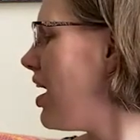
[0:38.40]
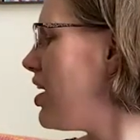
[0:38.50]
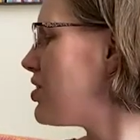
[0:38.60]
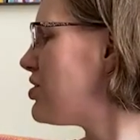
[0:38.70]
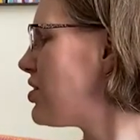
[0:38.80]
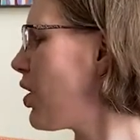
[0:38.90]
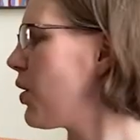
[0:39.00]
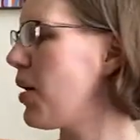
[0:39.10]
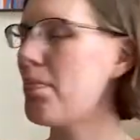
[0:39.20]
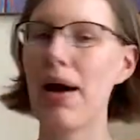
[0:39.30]

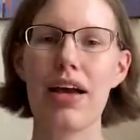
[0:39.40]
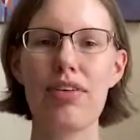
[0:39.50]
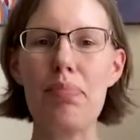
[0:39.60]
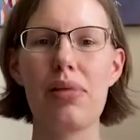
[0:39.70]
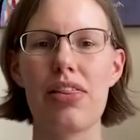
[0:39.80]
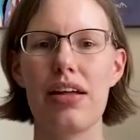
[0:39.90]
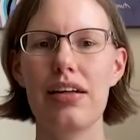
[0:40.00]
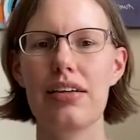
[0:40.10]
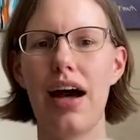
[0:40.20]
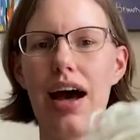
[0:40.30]
So my grandmother
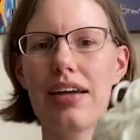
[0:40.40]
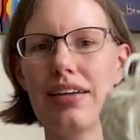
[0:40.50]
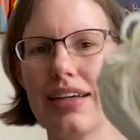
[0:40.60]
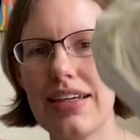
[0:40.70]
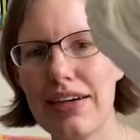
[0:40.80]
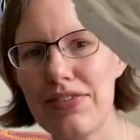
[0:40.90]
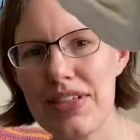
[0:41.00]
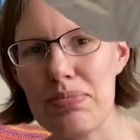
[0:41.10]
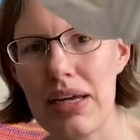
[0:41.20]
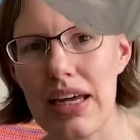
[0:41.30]
kindly
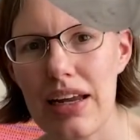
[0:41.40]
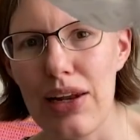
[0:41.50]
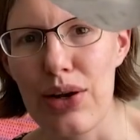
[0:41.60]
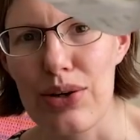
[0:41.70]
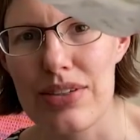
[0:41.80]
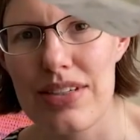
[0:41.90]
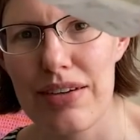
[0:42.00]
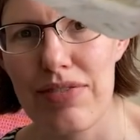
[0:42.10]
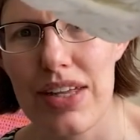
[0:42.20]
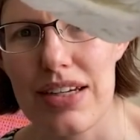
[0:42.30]
gifted me lots
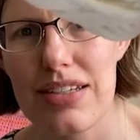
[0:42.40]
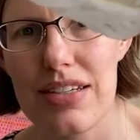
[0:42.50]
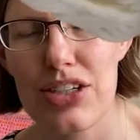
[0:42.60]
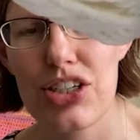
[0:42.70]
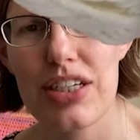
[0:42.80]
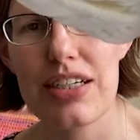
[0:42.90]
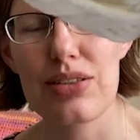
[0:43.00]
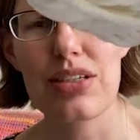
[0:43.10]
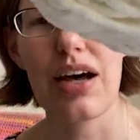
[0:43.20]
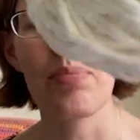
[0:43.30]
of this chenille
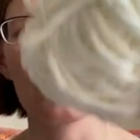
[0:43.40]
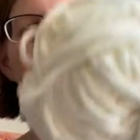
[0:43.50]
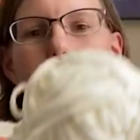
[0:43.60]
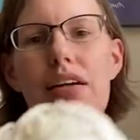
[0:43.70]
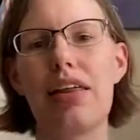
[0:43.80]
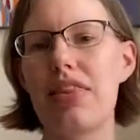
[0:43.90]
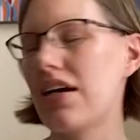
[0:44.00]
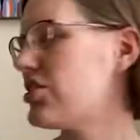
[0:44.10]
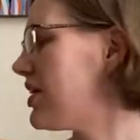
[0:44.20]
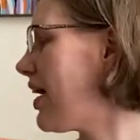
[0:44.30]
type yarn that
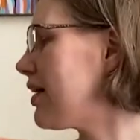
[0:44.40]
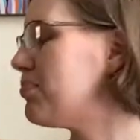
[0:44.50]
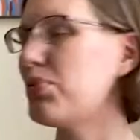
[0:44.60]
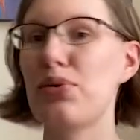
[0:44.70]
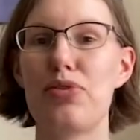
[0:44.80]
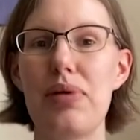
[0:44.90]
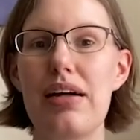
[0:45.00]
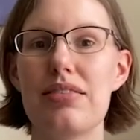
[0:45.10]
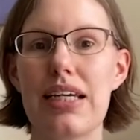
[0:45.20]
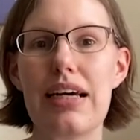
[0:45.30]
she had bought from
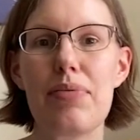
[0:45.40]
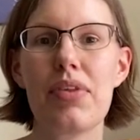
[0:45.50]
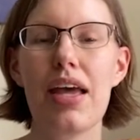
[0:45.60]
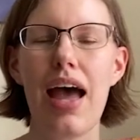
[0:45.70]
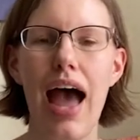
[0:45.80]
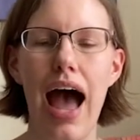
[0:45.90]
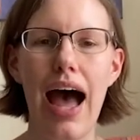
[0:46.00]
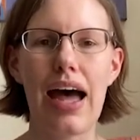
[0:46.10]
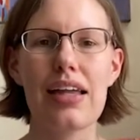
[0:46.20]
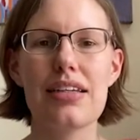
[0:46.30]
Aldi.
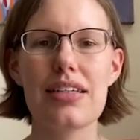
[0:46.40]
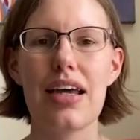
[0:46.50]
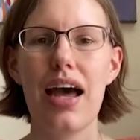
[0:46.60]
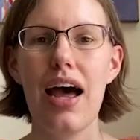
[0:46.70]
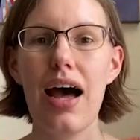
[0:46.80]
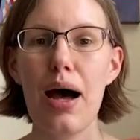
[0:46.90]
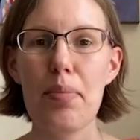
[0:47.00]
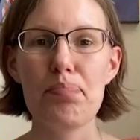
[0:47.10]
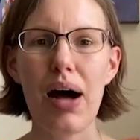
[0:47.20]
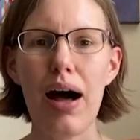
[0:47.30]
And
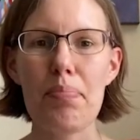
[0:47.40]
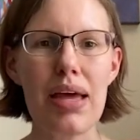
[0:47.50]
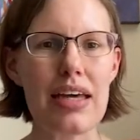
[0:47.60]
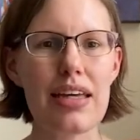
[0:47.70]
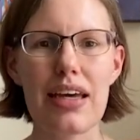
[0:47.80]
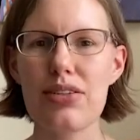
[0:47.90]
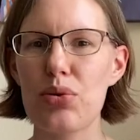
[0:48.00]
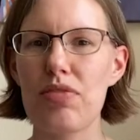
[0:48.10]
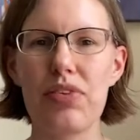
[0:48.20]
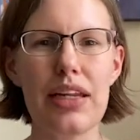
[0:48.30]
bar making sort
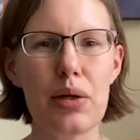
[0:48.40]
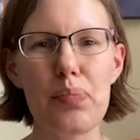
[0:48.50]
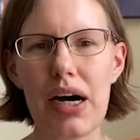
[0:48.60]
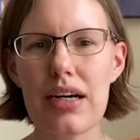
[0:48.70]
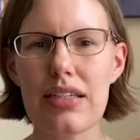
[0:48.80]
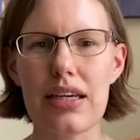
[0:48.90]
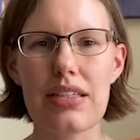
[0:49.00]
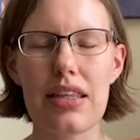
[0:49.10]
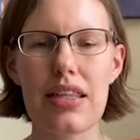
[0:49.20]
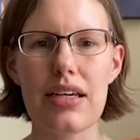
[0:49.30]
of little baskets
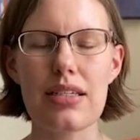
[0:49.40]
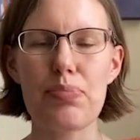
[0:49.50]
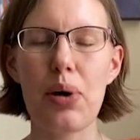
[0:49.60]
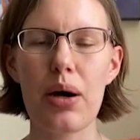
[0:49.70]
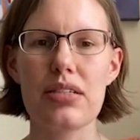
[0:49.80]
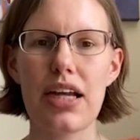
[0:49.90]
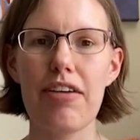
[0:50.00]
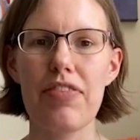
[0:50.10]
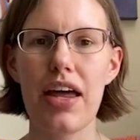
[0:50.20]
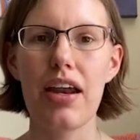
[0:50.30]
and things to put
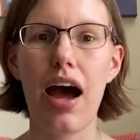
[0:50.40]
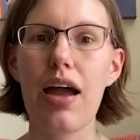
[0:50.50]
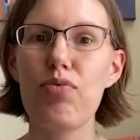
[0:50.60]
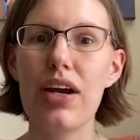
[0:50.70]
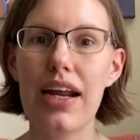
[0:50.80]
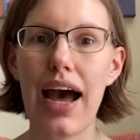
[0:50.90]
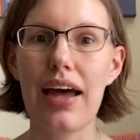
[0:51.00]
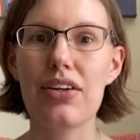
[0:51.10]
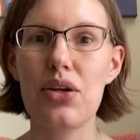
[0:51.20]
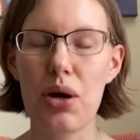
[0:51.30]
stuff in, I really
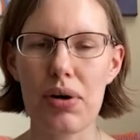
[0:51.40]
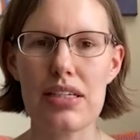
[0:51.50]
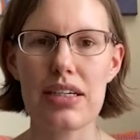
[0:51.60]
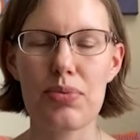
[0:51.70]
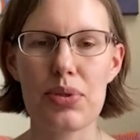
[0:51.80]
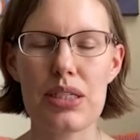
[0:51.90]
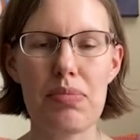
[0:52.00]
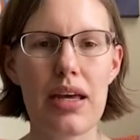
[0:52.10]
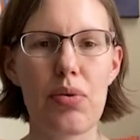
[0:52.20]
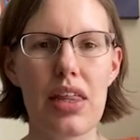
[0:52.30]
had no idea what to
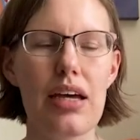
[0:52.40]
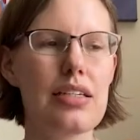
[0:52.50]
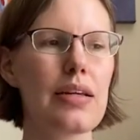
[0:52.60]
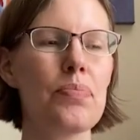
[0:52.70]
make with it.